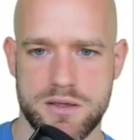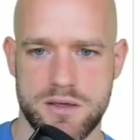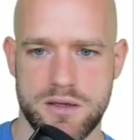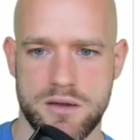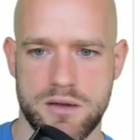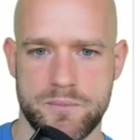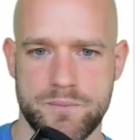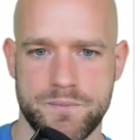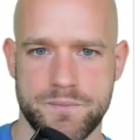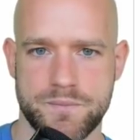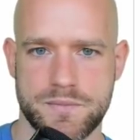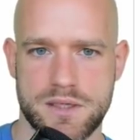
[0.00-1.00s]

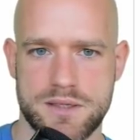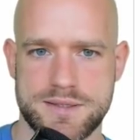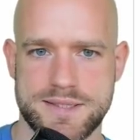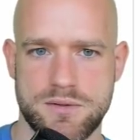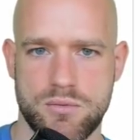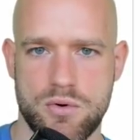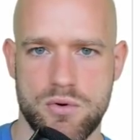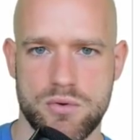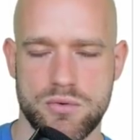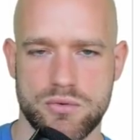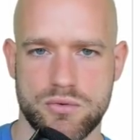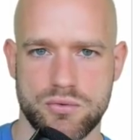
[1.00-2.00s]
0
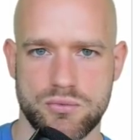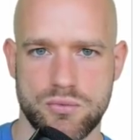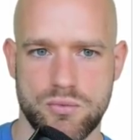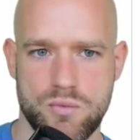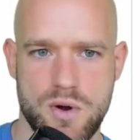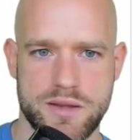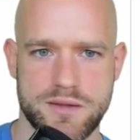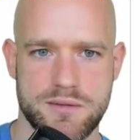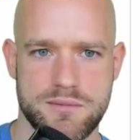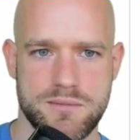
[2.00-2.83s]
to 1.